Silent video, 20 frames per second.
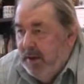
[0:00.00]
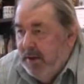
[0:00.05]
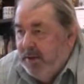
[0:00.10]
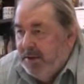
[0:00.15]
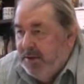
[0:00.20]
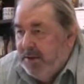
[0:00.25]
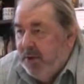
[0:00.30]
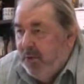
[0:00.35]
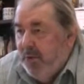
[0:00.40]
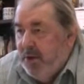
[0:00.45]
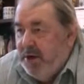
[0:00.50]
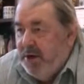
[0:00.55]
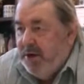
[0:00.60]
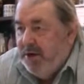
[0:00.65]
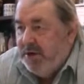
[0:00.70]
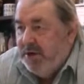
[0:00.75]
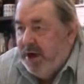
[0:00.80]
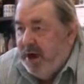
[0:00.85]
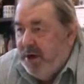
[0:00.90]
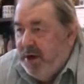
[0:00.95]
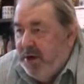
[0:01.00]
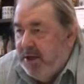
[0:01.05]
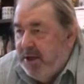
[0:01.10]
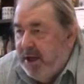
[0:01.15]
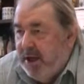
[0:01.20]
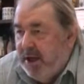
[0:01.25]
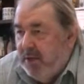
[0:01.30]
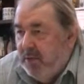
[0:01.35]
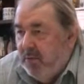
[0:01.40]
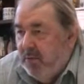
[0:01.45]
So we decided
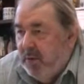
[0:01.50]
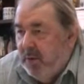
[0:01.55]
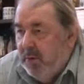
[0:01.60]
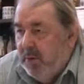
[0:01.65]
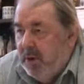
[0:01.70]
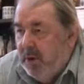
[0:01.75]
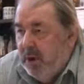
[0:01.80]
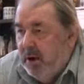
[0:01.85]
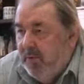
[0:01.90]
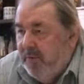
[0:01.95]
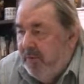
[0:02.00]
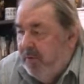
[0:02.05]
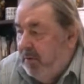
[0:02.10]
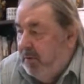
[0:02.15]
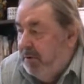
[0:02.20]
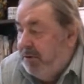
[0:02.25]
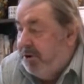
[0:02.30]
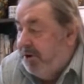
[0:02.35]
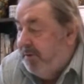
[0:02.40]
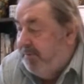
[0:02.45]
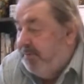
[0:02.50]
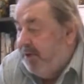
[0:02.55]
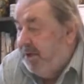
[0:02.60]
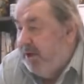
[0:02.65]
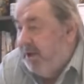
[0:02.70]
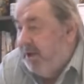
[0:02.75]
that we would go for ships in